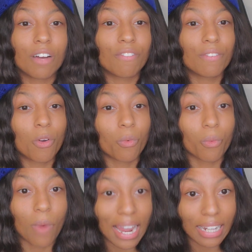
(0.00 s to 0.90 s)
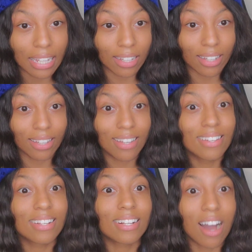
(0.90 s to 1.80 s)
of writing
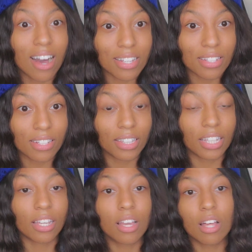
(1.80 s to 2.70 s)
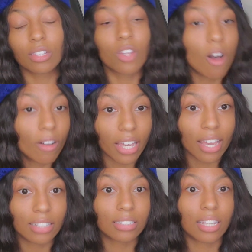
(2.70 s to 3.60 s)
constantly long
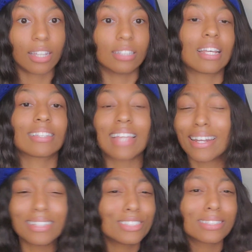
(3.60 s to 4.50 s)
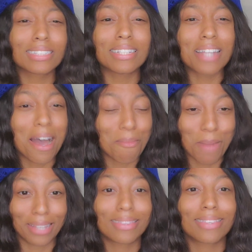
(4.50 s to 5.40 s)
essays. Like that is just not
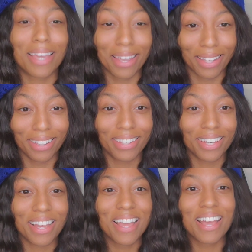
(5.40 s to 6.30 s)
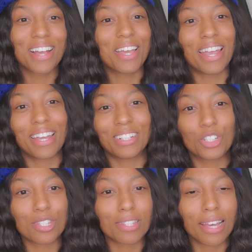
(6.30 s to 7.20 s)
my thing.
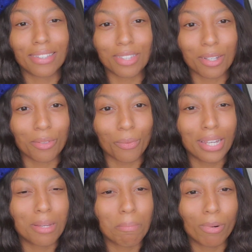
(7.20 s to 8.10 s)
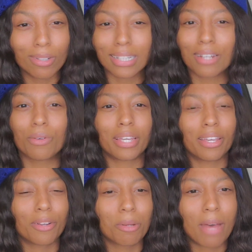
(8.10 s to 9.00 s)
And just like the reading books I don't
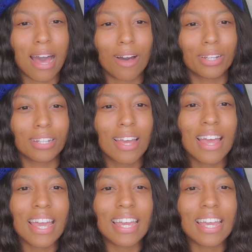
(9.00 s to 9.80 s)
care about, and